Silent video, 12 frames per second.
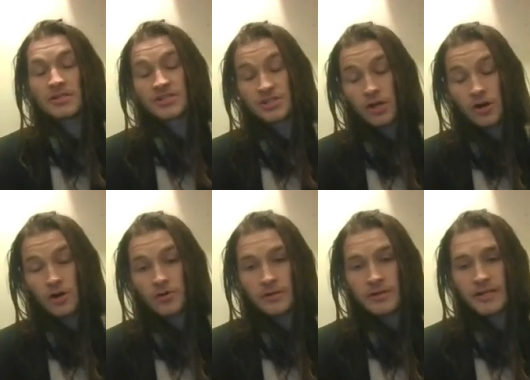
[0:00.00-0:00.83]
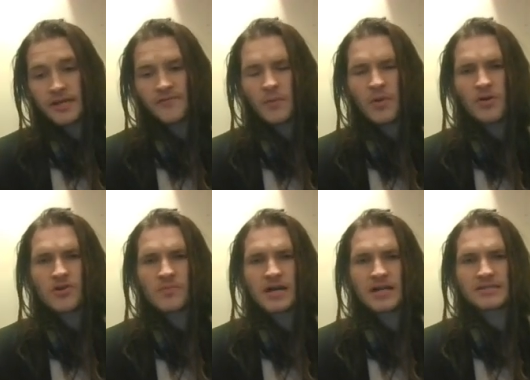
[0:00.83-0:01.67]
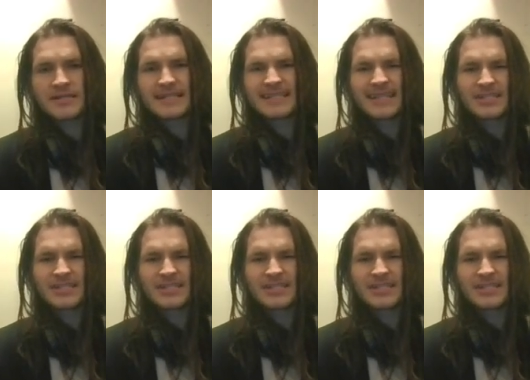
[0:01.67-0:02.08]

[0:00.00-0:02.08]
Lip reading: So, if a Pokemon that